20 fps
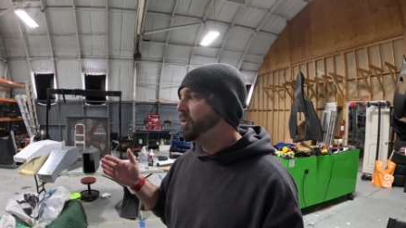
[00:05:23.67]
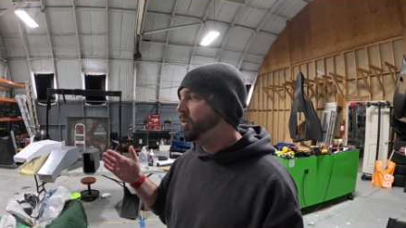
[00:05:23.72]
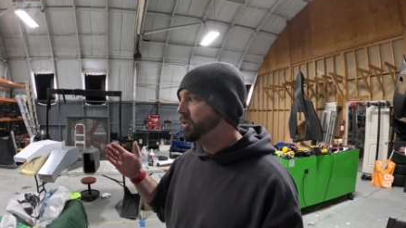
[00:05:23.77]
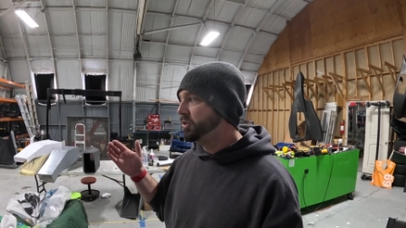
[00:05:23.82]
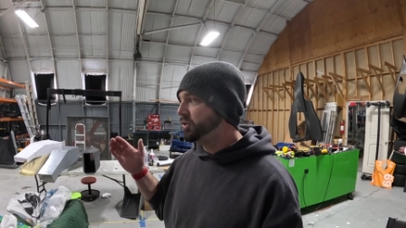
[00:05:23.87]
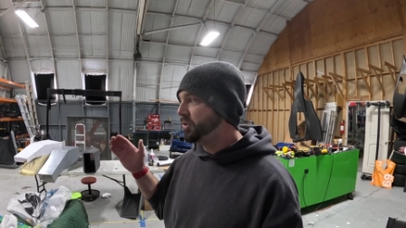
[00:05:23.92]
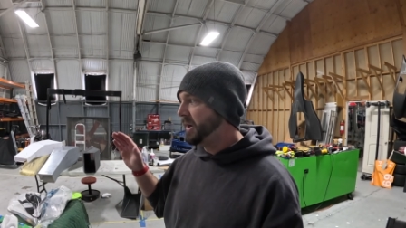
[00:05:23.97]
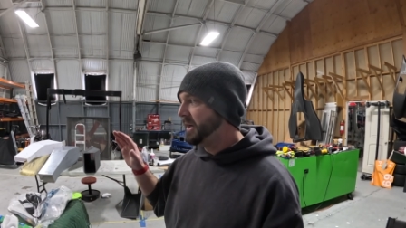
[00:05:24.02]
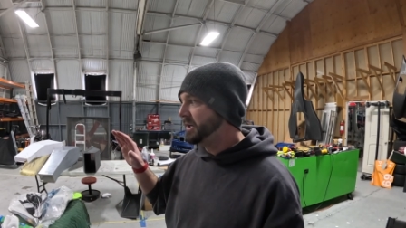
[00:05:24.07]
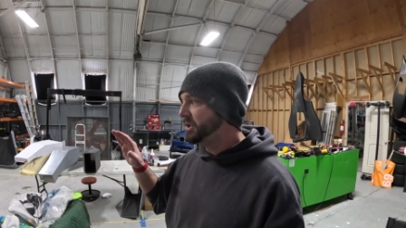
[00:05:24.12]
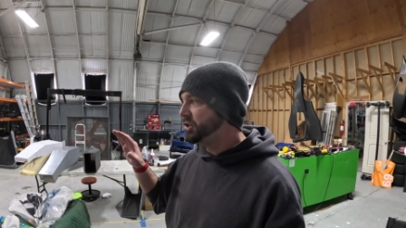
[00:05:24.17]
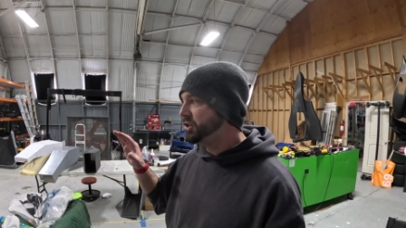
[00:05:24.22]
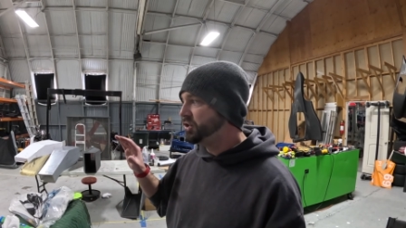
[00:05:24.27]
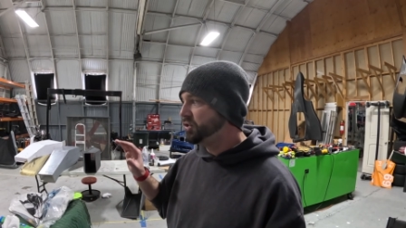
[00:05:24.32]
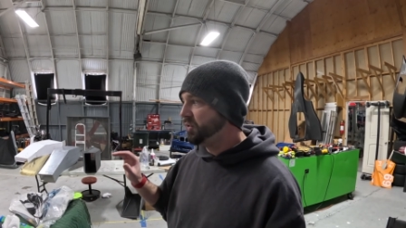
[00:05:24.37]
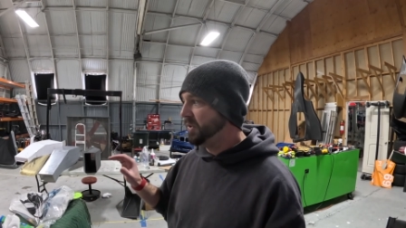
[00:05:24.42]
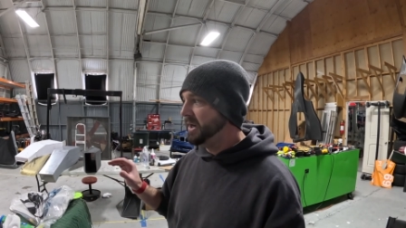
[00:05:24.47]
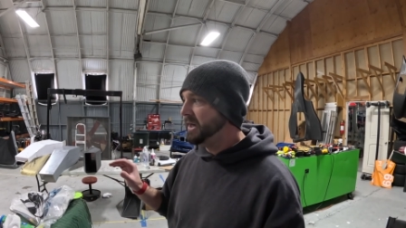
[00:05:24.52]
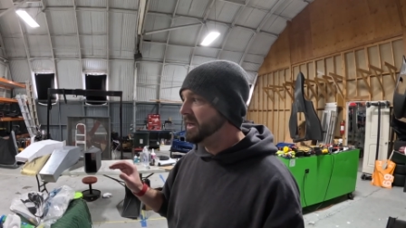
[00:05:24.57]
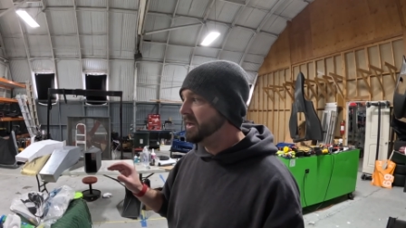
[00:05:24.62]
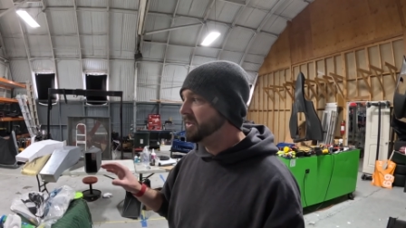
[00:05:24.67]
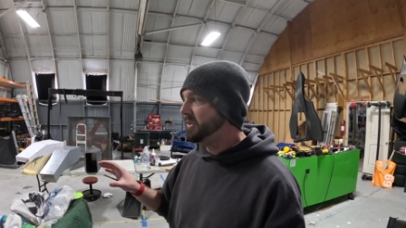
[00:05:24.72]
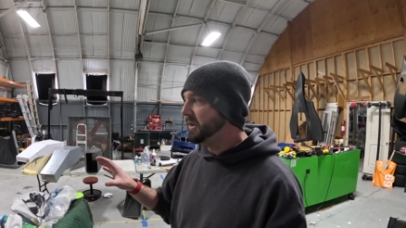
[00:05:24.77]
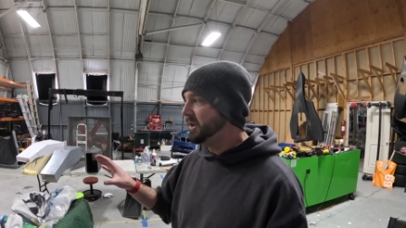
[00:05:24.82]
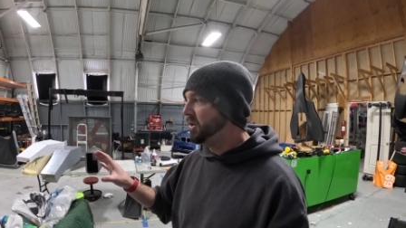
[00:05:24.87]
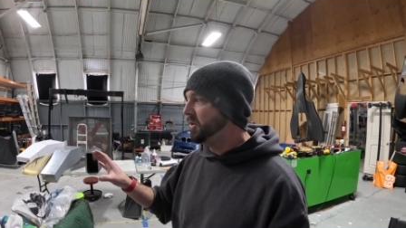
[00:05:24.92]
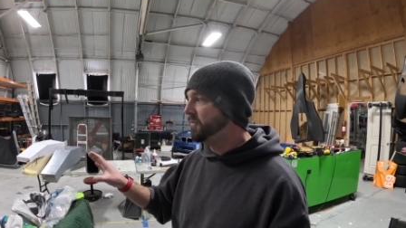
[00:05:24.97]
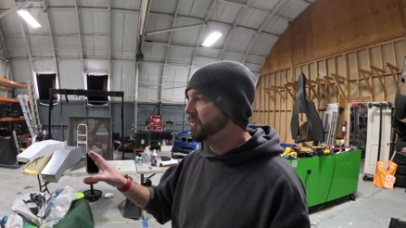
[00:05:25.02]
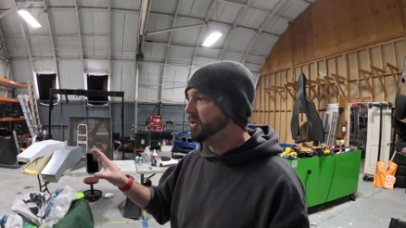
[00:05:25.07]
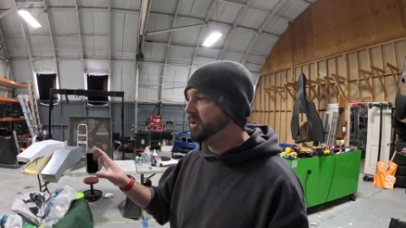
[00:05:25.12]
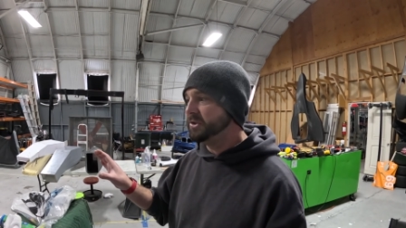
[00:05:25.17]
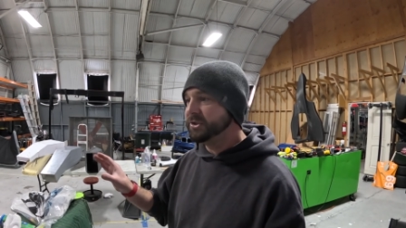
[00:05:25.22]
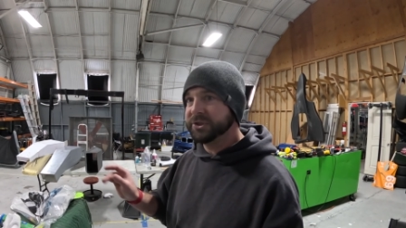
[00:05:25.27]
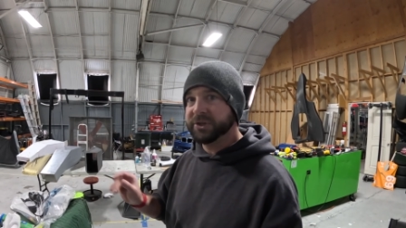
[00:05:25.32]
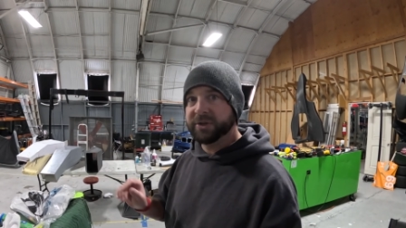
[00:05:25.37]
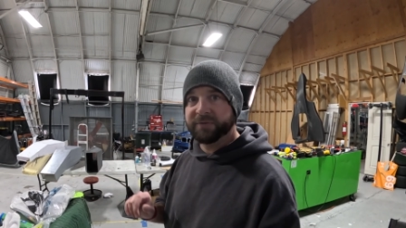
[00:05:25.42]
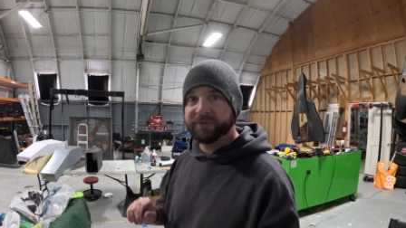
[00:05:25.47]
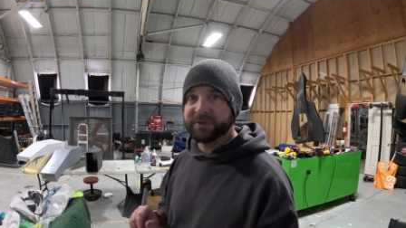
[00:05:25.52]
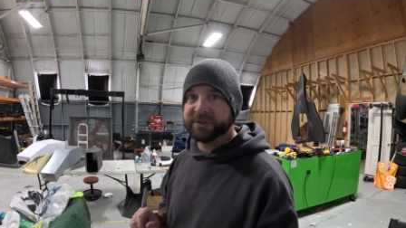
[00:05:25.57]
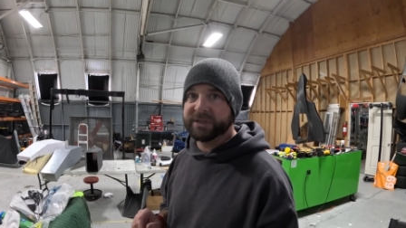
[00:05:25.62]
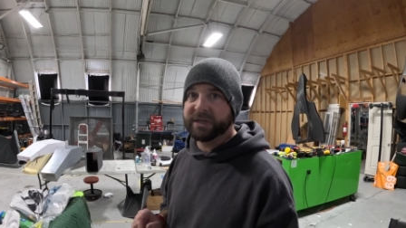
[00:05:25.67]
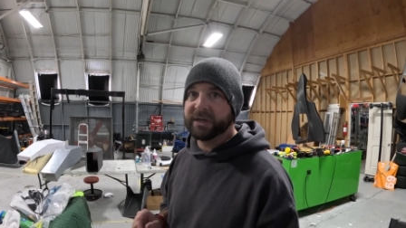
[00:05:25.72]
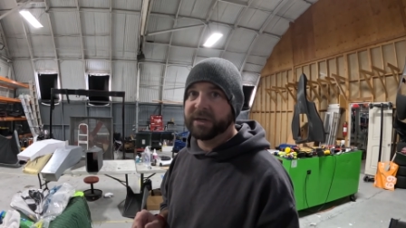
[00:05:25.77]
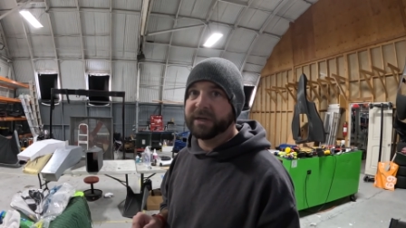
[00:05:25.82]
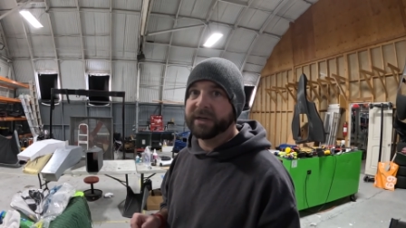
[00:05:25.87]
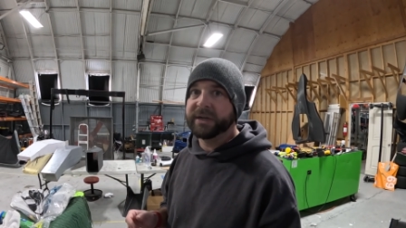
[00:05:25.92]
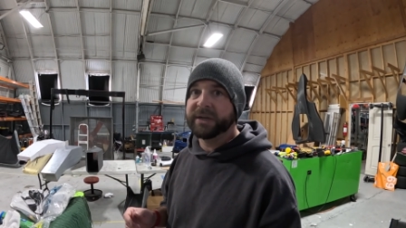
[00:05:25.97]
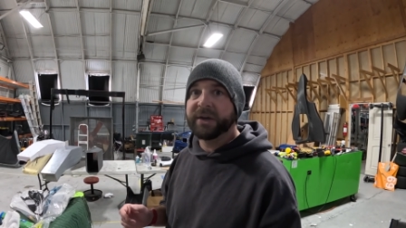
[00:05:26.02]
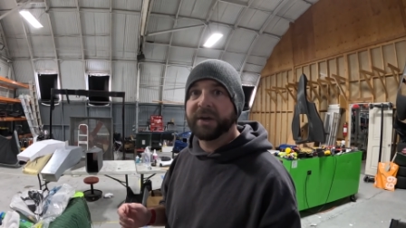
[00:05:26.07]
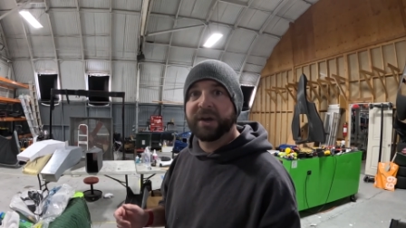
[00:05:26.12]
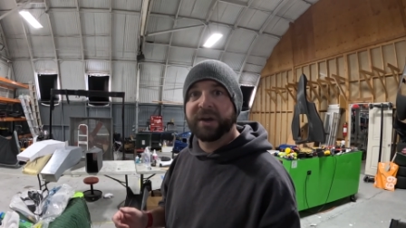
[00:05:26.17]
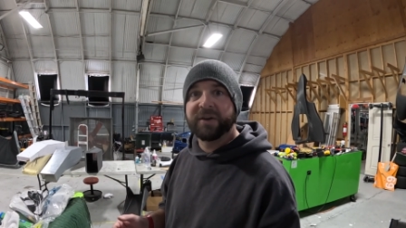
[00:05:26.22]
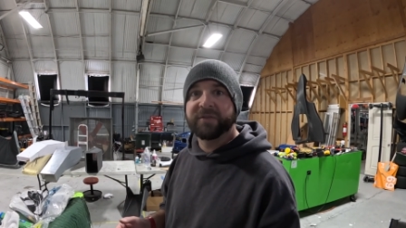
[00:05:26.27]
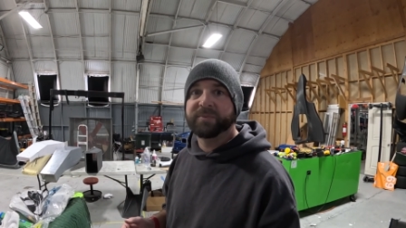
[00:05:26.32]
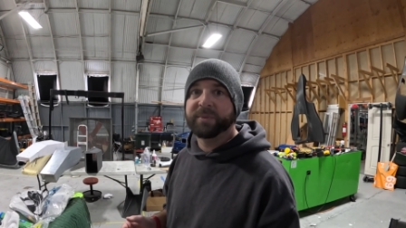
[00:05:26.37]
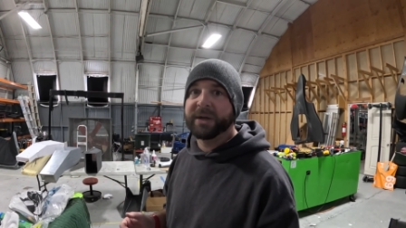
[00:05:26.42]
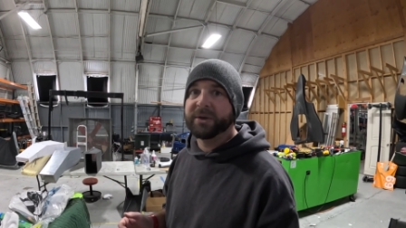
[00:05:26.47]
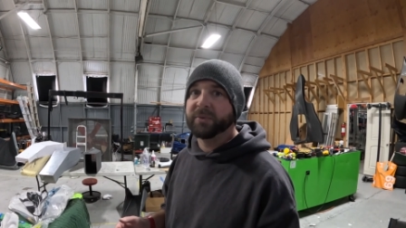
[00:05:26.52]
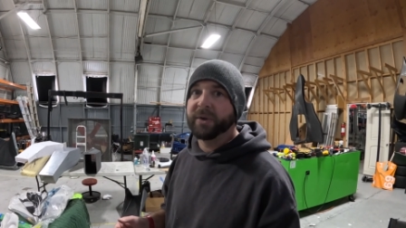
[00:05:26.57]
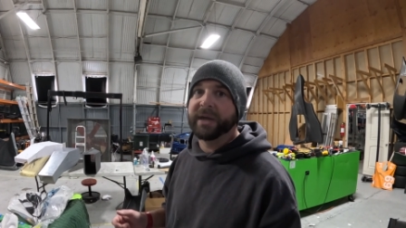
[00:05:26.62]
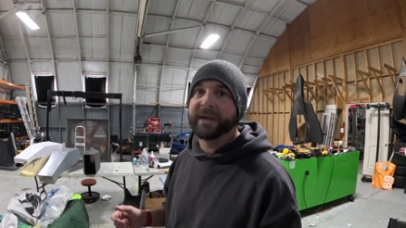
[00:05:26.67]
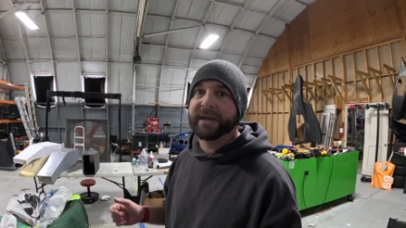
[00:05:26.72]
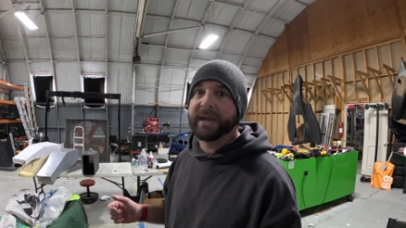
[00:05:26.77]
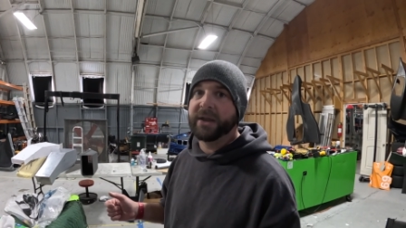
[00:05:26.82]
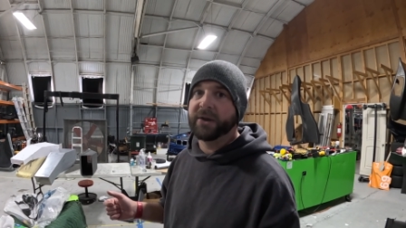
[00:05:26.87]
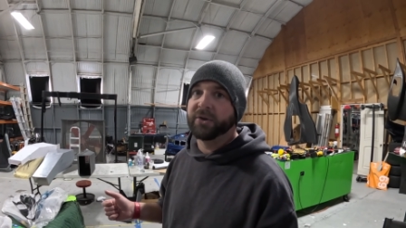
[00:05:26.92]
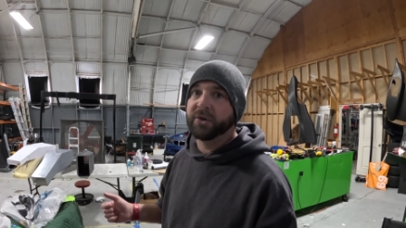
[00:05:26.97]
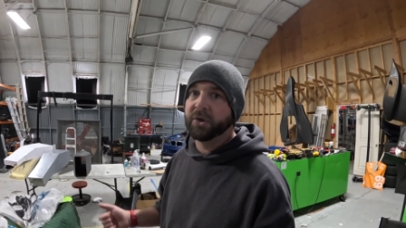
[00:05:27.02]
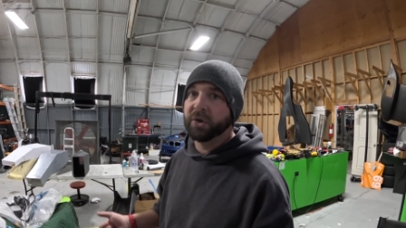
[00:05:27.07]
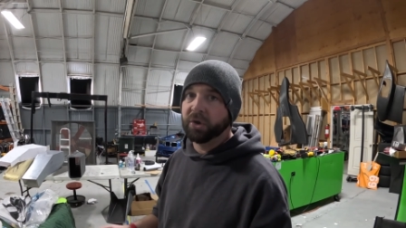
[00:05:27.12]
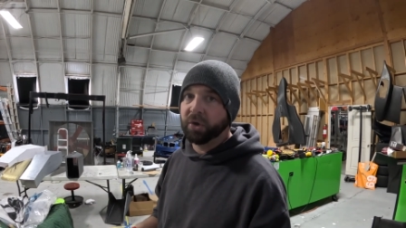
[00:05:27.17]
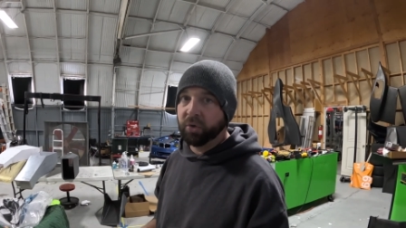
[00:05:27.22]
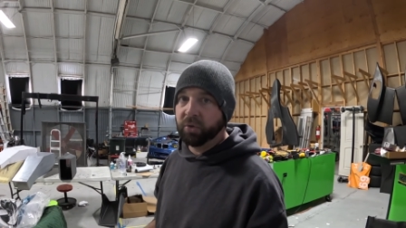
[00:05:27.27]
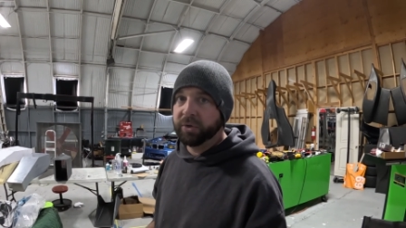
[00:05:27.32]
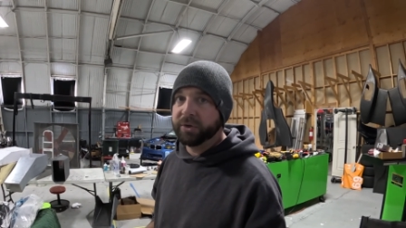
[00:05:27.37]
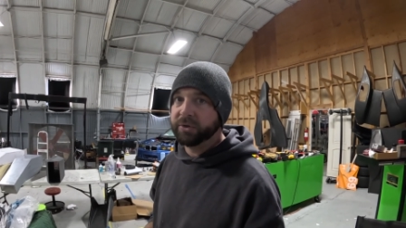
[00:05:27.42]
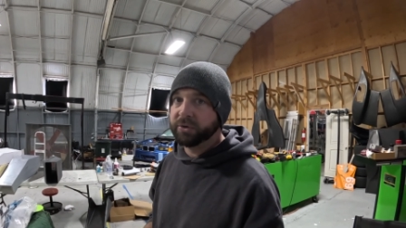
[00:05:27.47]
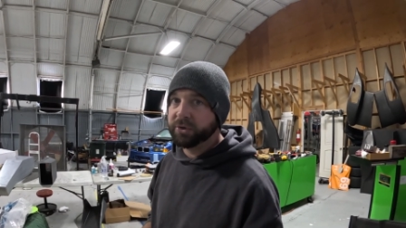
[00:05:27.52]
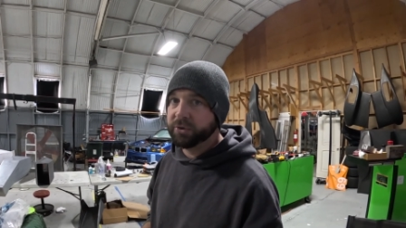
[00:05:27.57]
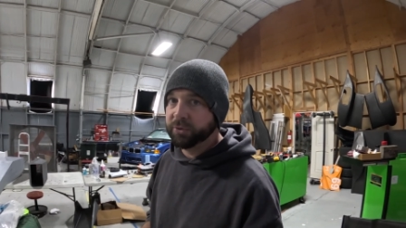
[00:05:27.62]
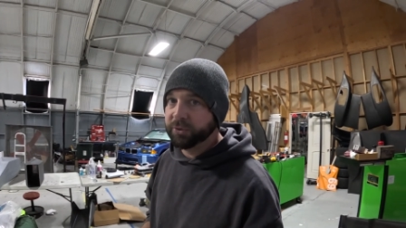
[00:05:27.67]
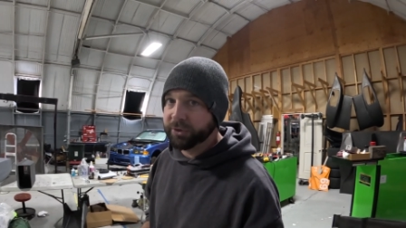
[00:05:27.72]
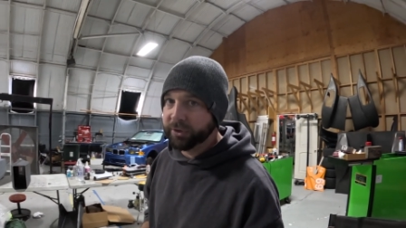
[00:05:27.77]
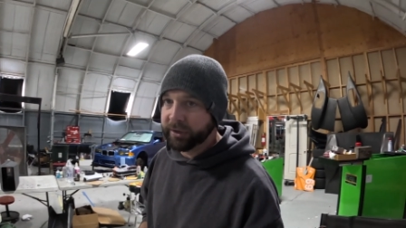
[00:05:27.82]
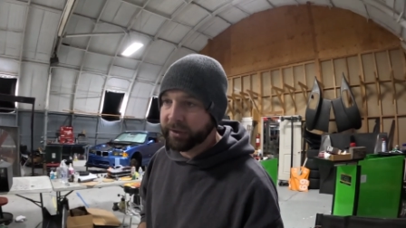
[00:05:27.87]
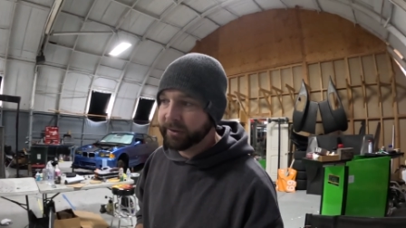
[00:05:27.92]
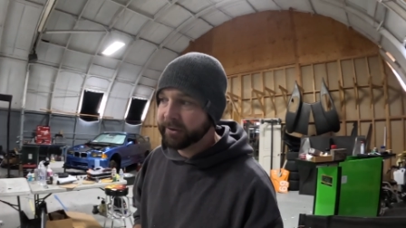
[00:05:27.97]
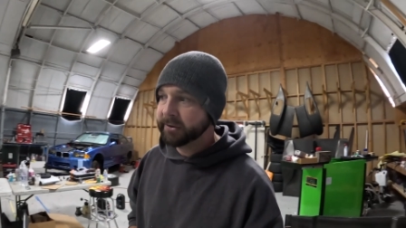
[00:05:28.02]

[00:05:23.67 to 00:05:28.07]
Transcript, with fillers: or try to shrink the overall surface area of my radiator or oil cooler.